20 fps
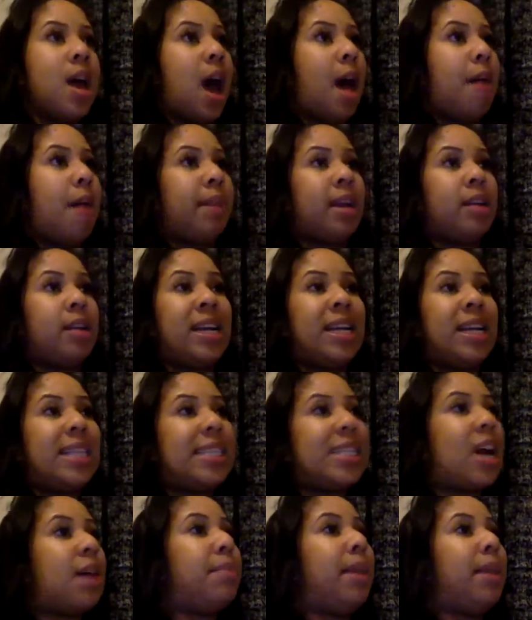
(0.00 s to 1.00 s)
I'm getting ready to
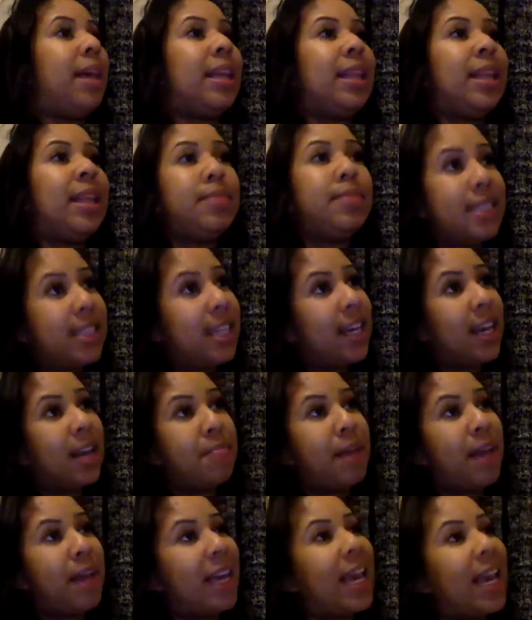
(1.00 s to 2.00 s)
start making lipstick
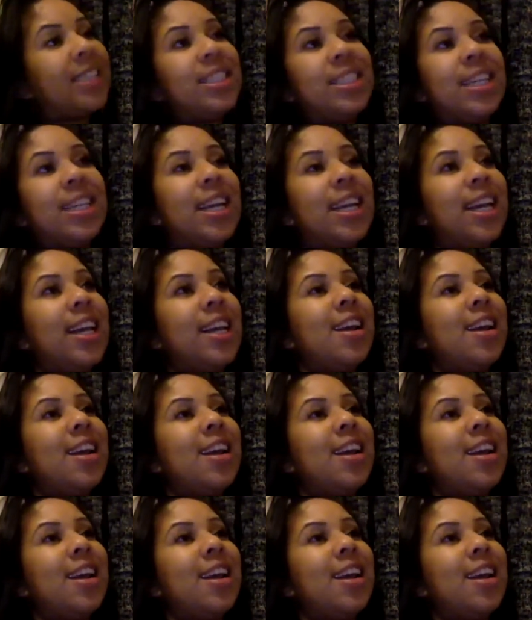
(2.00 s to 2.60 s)
in my kitchen.